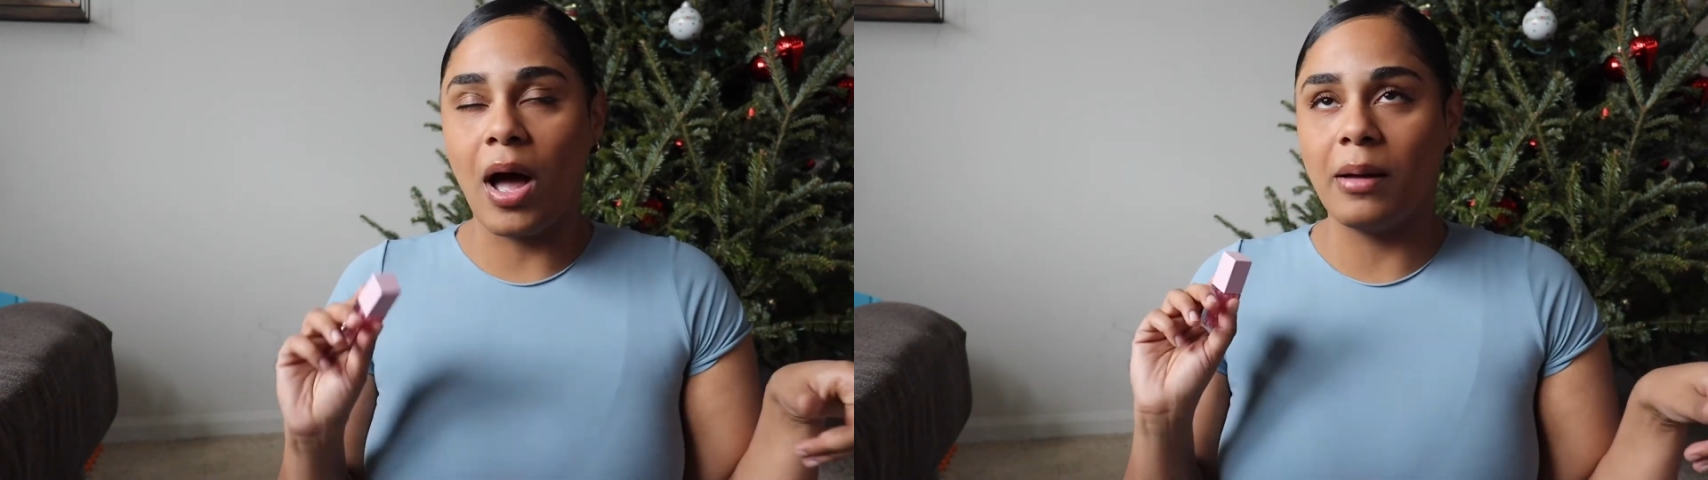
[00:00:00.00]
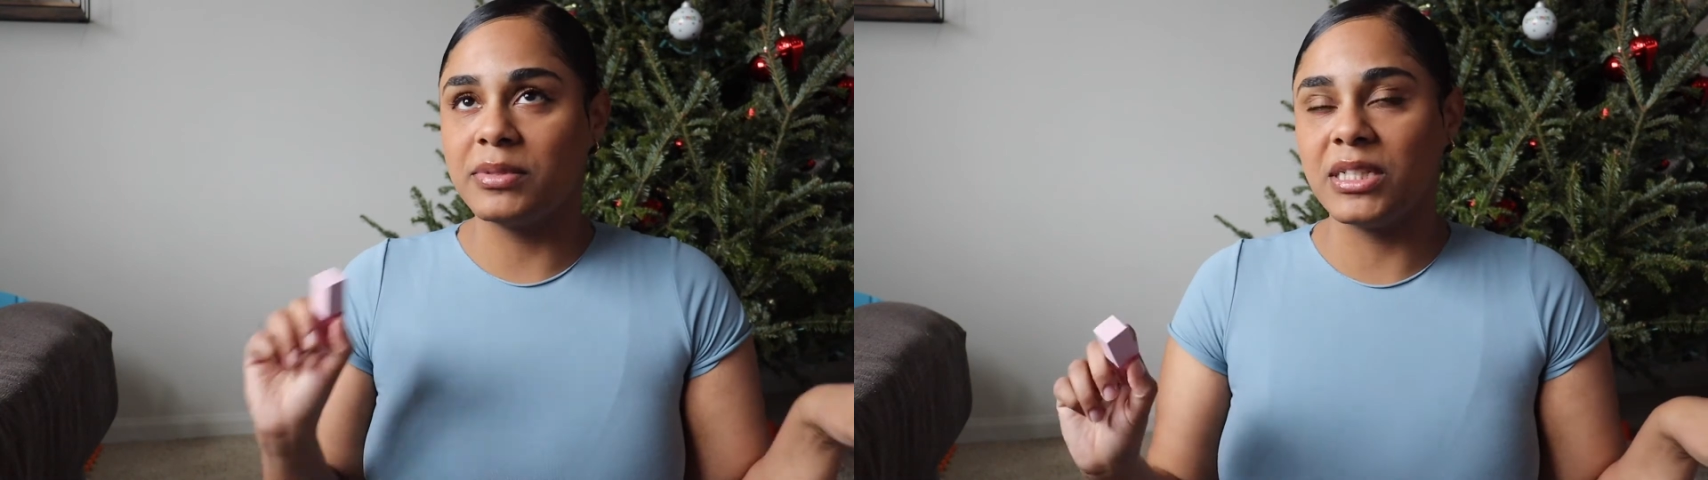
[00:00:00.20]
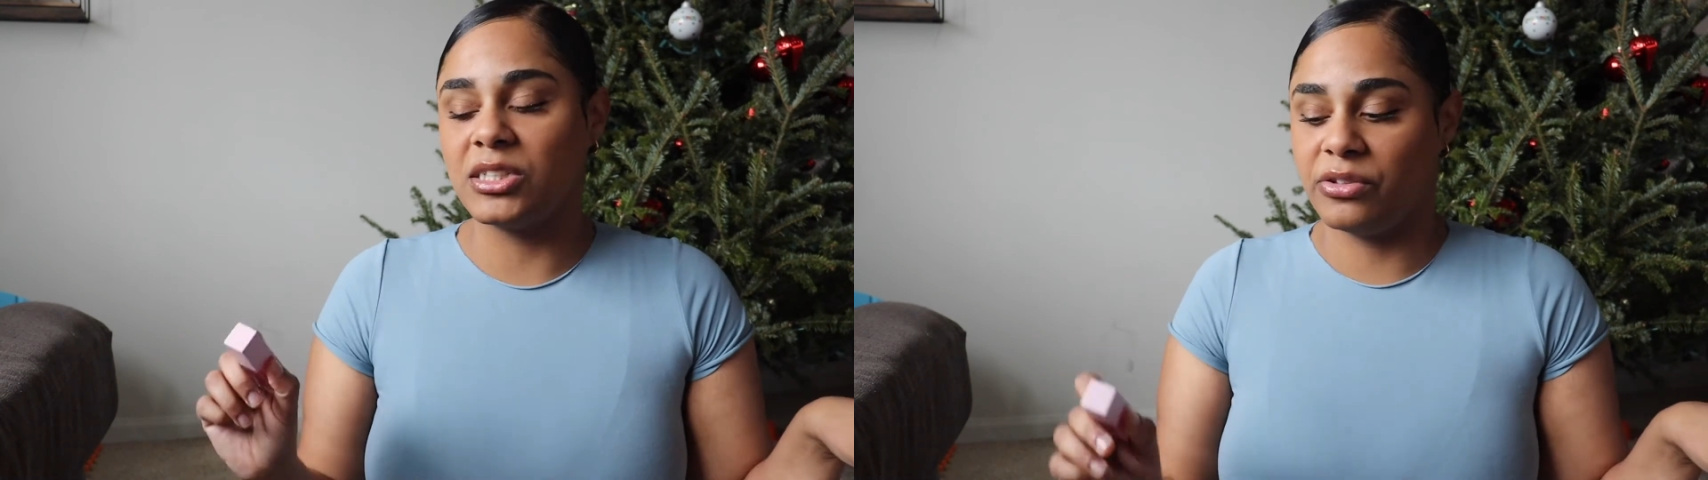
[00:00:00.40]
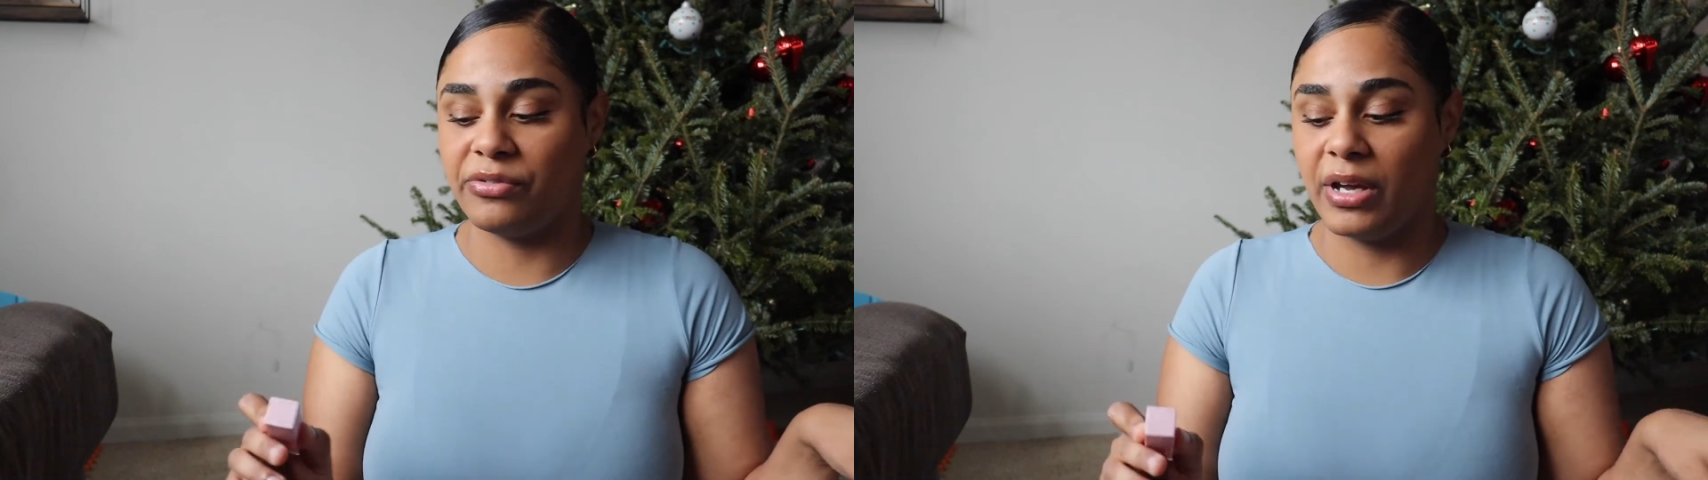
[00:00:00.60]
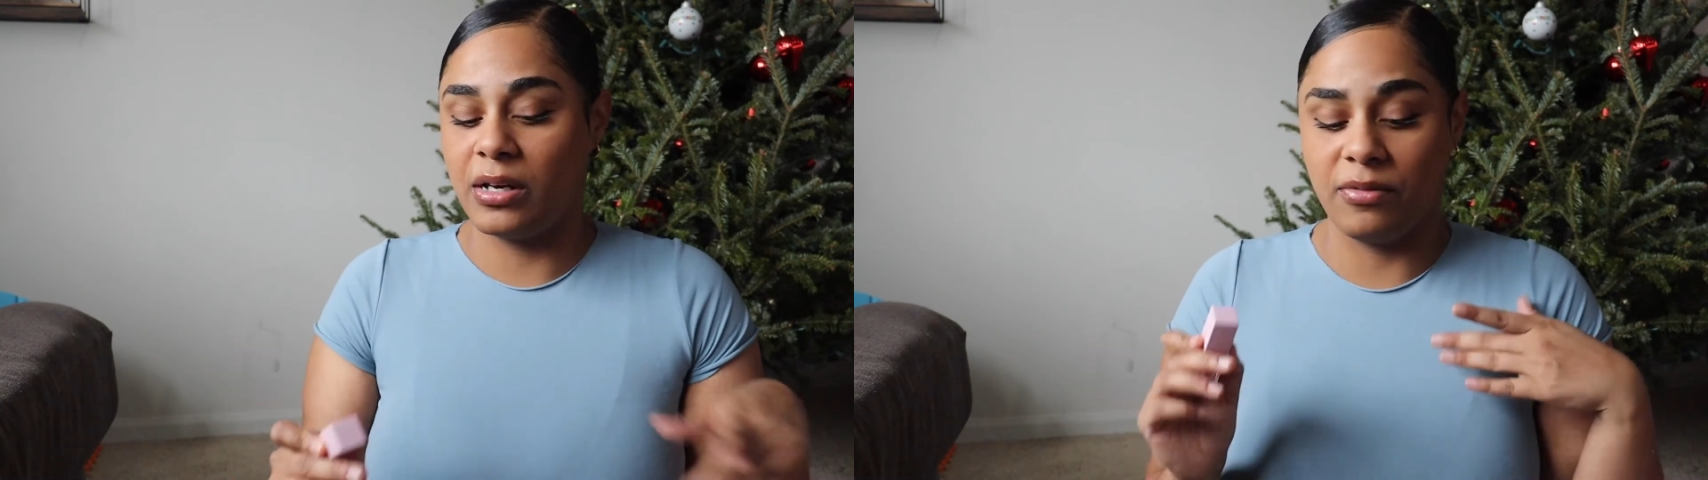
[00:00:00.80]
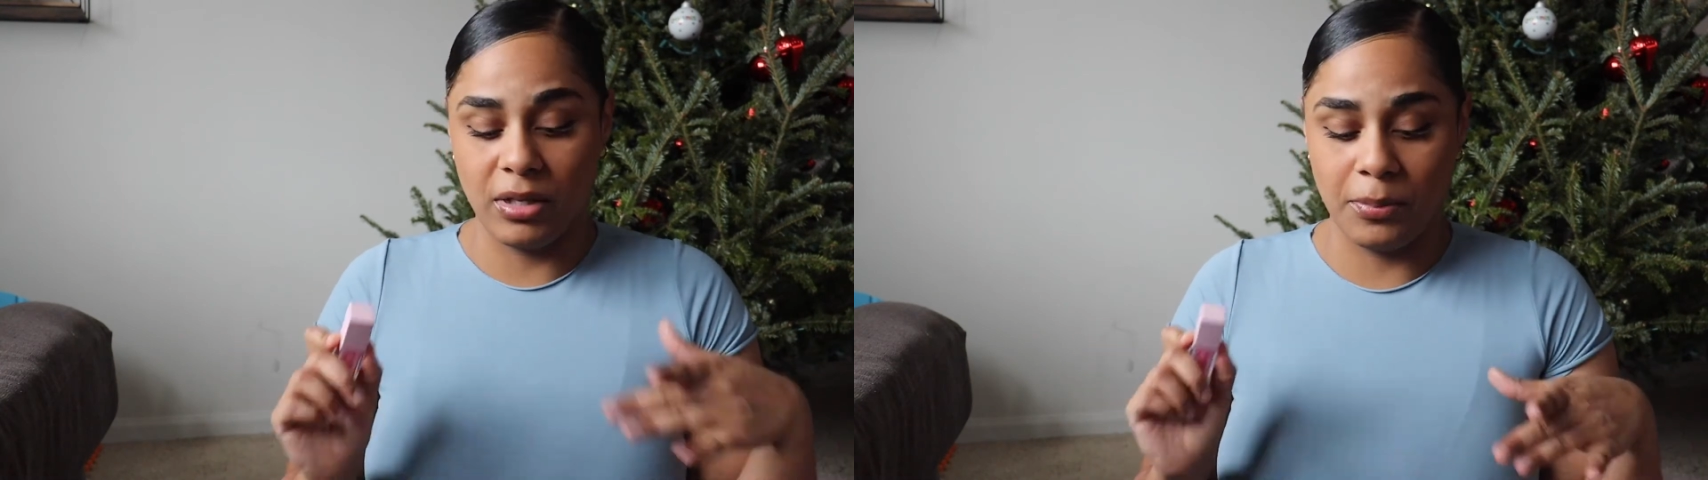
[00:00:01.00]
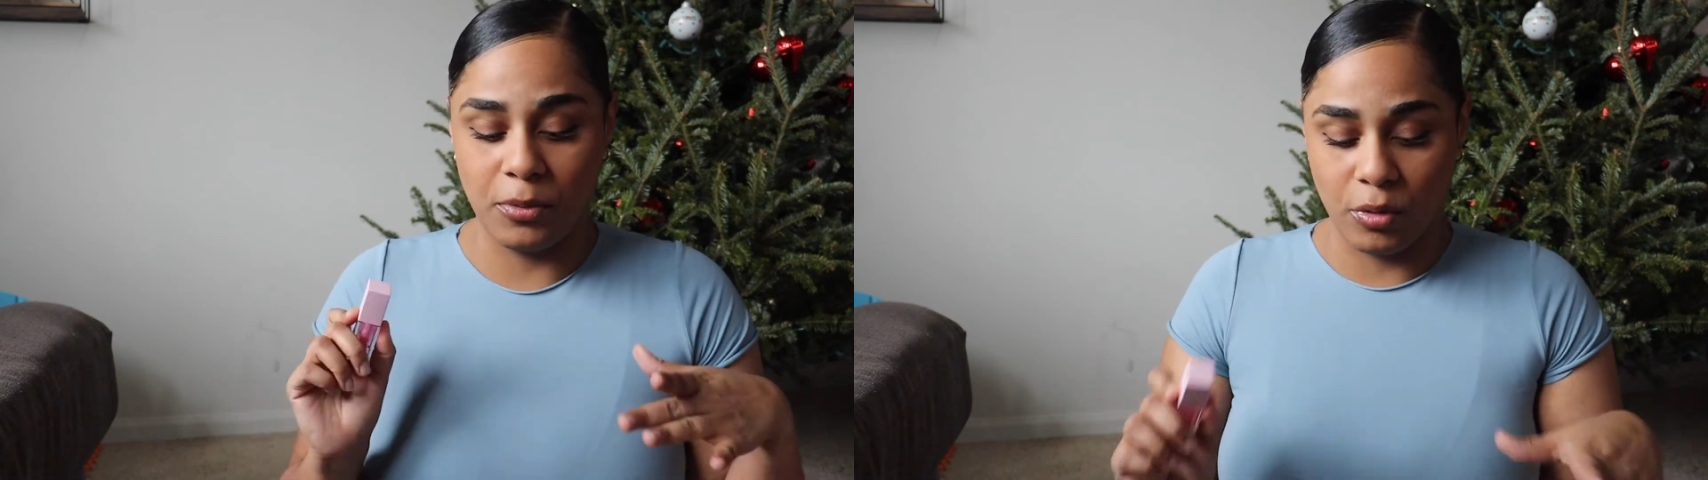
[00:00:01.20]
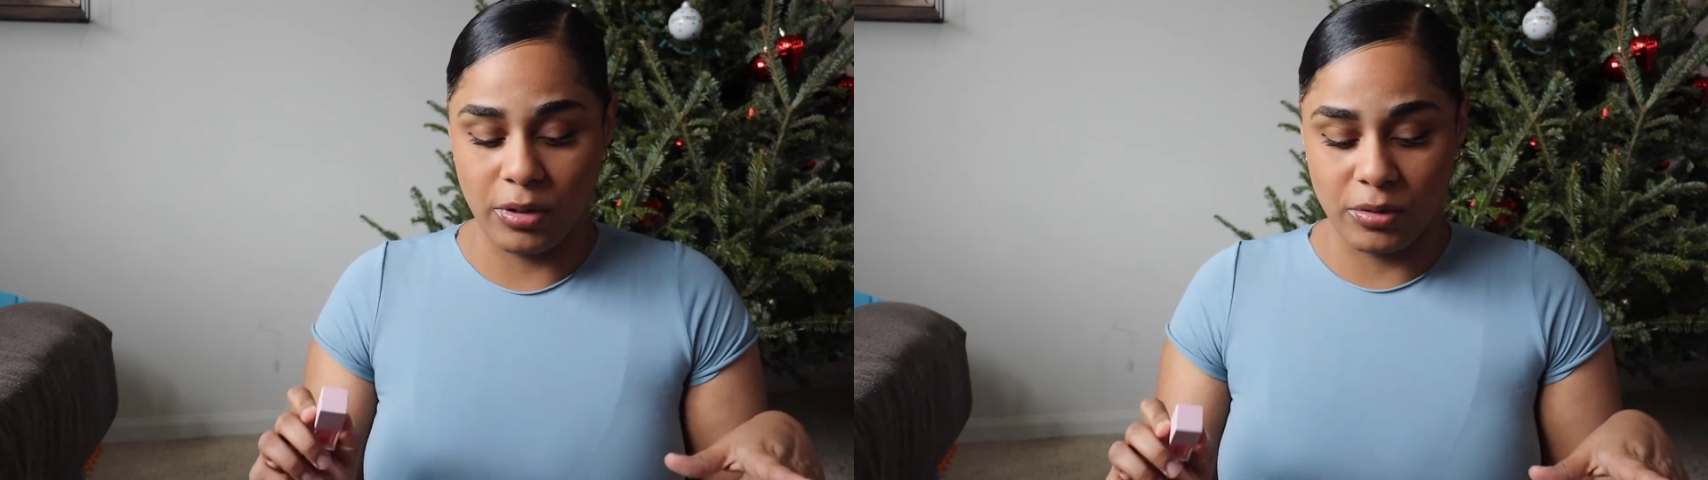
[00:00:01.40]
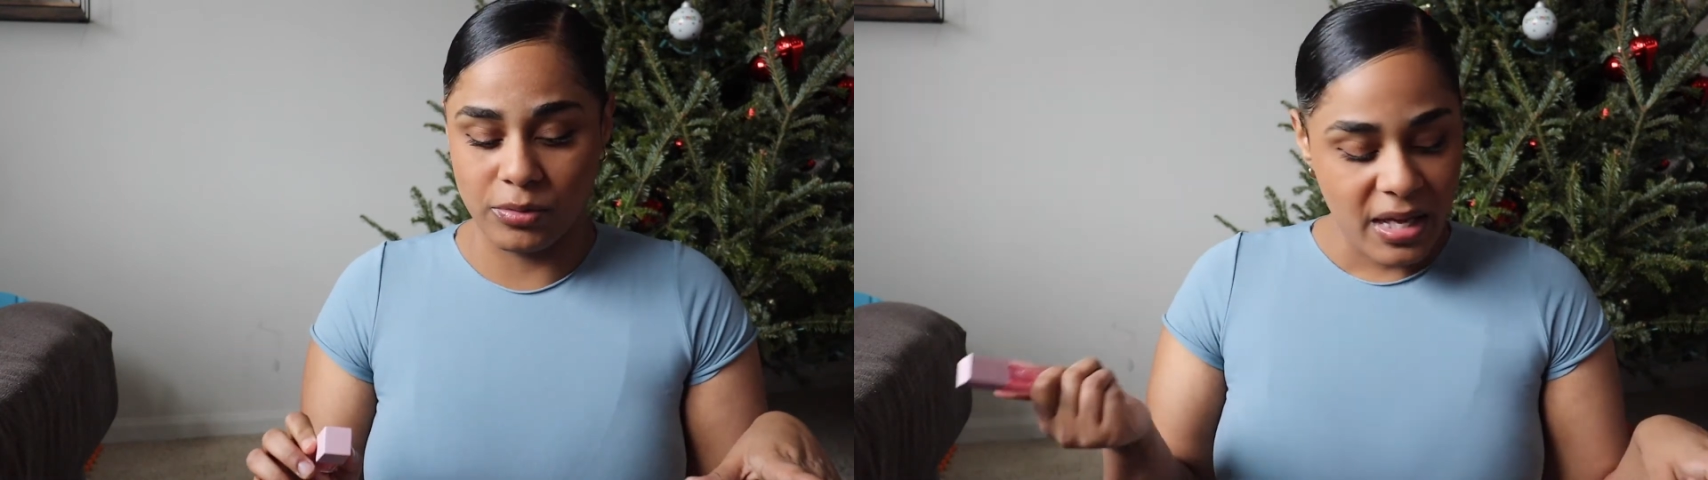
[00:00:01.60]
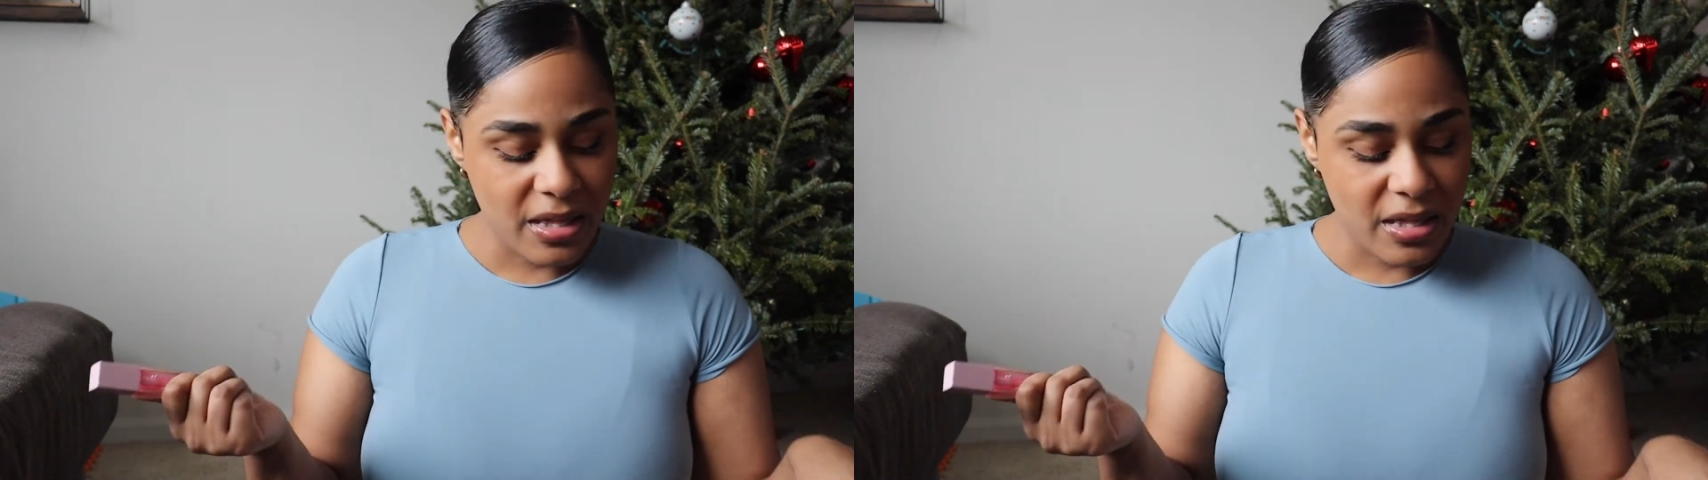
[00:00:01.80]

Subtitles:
I'm such a fan of lip oil.